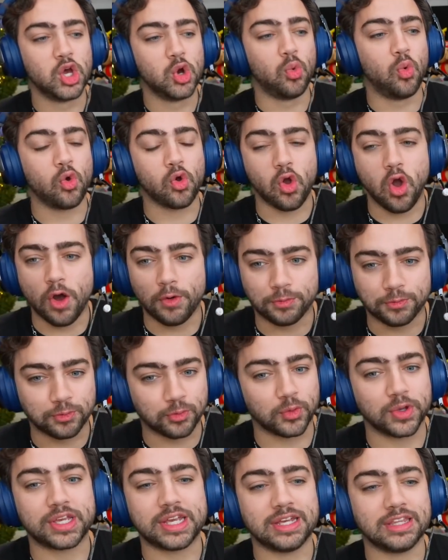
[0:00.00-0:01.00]
we're all
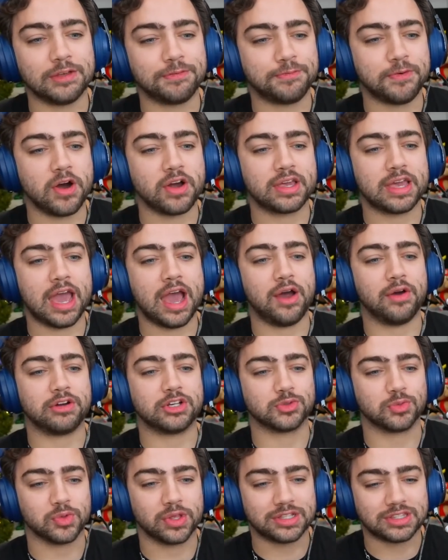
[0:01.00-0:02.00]
freaking the fuck out
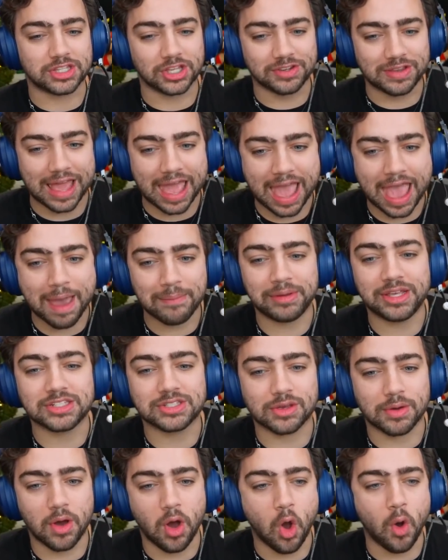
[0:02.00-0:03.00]
because we're like, did Emi's